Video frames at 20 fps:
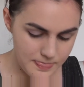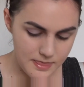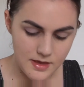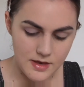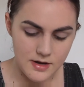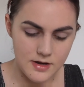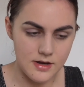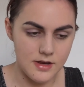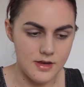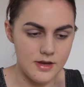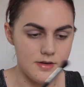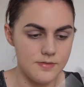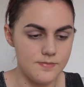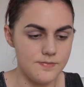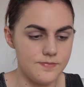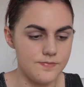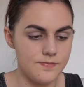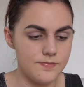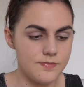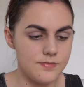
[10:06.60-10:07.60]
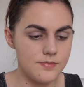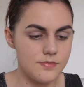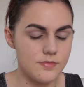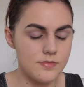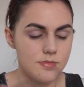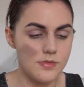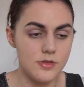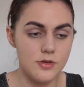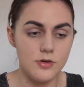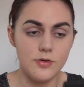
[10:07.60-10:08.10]
And then
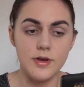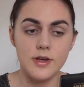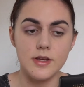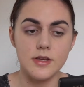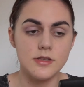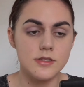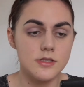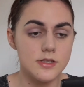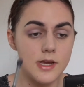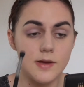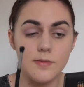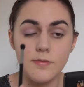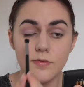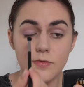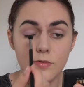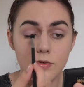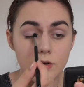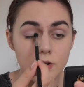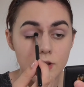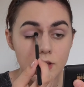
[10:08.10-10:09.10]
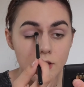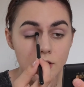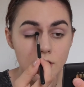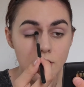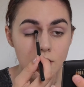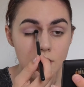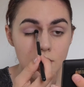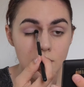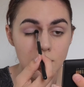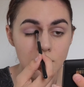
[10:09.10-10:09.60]
doing the same for the
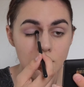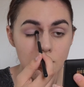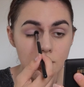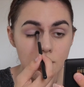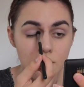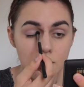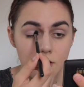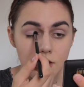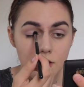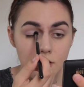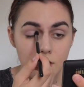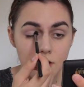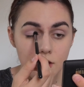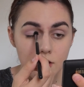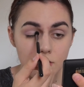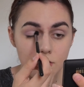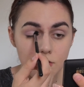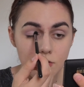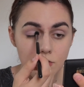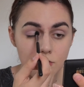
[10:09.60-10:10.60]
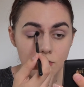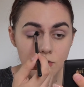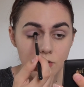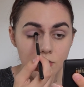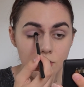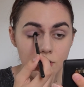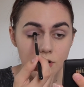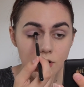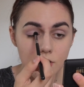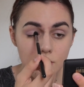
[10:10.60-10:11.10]
inner
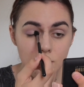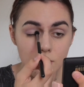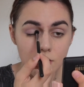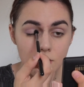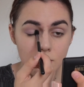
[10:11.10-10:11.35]
corner.